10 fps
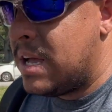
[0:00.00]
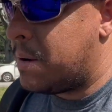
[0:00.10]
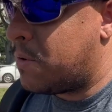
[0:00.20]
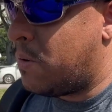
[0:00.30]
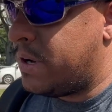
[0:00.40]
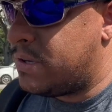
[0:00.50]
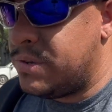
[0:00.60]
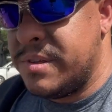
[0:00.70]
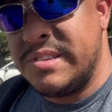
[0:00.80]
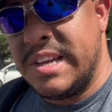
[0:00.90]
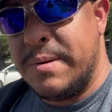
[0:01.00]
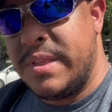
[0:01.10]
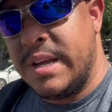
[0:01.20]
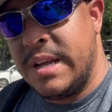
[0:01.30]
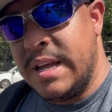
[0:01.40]
I'm going to do the same
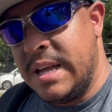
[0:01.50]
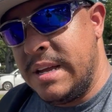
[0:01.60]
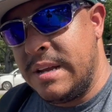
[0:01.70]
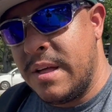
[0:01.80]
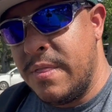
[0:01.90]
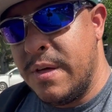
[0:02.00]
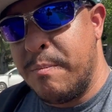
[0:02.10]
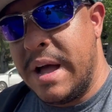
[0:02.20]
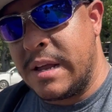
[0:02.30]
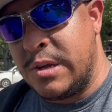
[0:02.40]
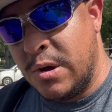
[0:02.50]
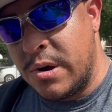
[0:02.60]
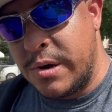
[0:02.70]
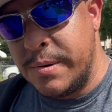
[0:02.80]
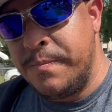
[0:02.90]
thing in the
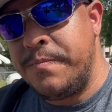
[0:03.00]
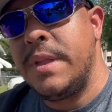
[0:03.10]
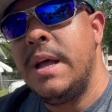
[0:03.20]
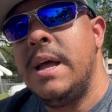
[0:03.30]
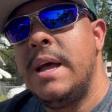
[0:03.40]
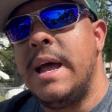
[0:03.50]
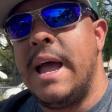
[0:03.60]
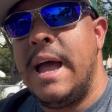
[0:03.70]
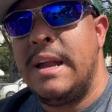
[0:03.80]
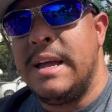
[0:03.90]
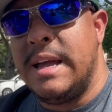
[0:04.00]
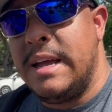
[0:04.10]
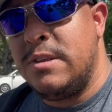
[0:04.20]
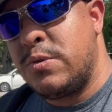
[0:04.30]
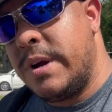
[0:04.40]
backyard. And
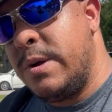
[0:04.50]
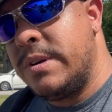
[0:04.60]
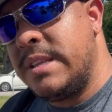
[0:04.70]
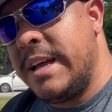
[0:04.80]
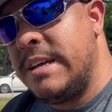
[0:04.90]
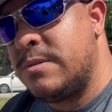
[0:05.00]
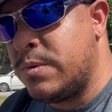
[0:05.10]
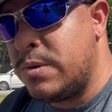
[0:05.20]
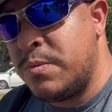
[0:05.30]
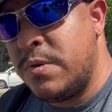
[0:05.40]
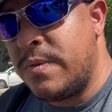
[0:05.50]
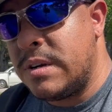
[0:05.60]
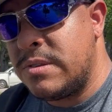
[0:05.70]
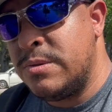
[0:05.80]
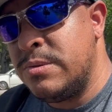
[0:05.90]
in 21 days, we'll move
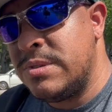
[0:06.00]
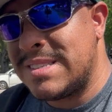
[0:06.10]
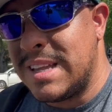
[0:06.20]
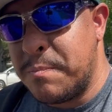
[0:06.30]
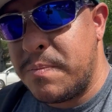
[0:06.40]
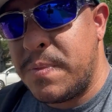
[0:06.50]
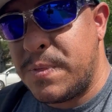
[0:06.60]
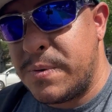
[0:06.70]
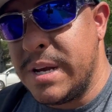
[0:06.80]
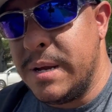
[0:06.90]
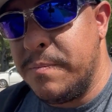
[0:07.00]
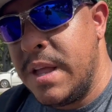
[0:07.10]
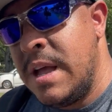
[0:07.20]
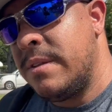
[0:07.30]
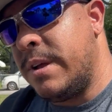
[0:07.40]
on to step 3.
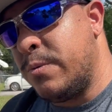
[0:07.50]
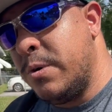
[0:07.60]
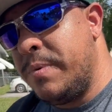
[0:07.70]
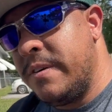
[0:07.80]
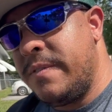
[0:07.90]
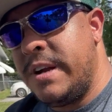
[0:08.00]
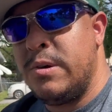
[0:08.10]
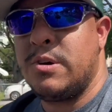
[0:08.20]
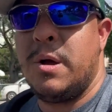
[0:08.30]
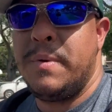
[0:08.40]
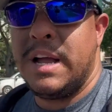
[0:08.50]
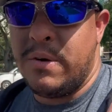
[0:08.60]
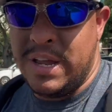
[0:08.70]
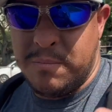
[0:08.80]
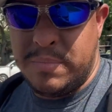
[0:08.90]
There will be a video coming
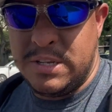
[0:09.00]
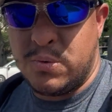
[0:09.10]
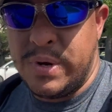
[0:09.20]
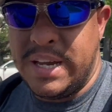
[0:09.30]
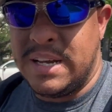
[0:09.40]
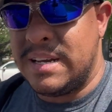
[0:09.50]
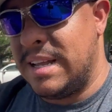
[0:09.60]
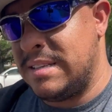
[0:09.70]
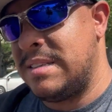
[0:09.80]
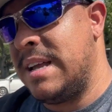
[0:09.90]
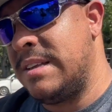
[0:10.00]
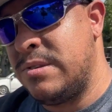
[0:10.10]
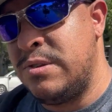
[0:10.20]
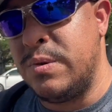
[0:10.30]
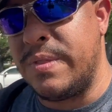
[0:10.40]
out in between that's not
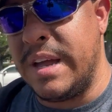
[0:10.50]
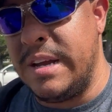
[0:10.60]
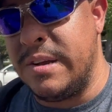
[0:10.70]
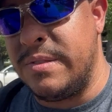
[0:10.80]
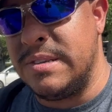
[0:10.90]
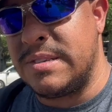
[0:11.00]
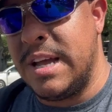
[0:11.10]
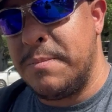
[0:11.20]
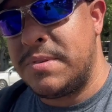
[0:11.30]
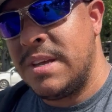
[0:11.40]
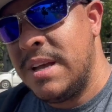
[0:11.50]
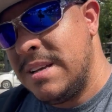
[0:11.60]
to do with any of these steps.